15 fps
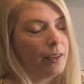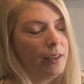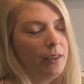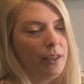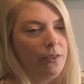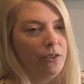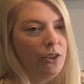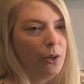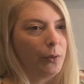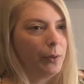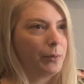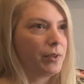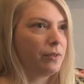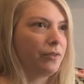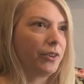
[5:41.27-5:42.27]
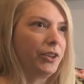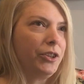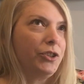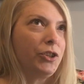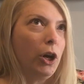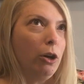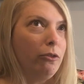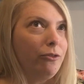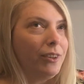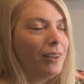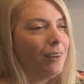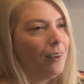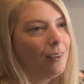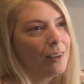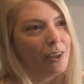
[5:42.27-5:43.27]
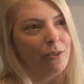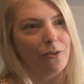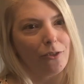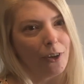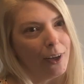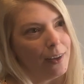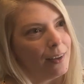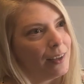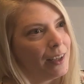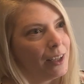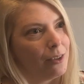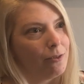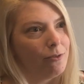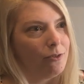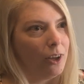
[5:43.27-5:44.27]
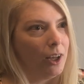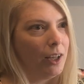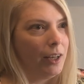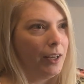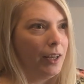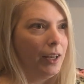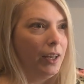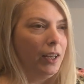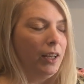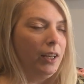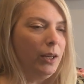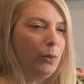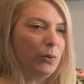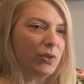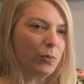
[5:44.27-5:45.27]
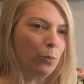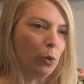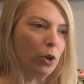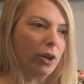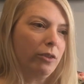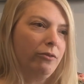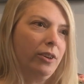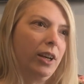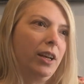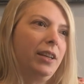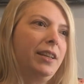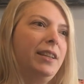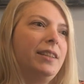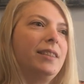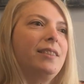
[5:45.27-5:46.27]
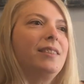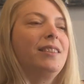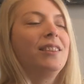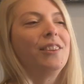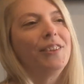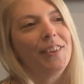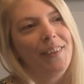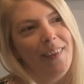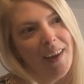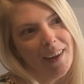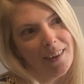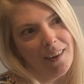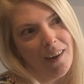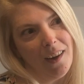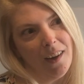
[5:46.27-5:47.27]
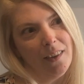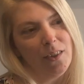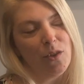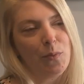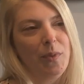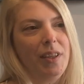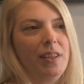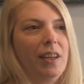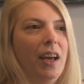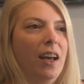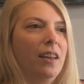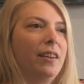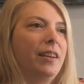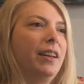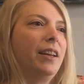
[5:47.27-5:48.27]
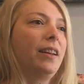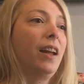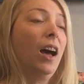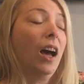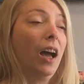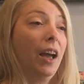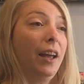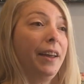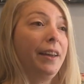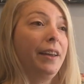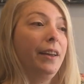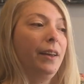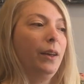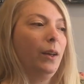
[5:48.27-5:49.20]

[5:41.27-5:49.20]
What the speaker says: And even though he was very jovial and friendly and fun, it was more of a, he's still in that college mentality, and I,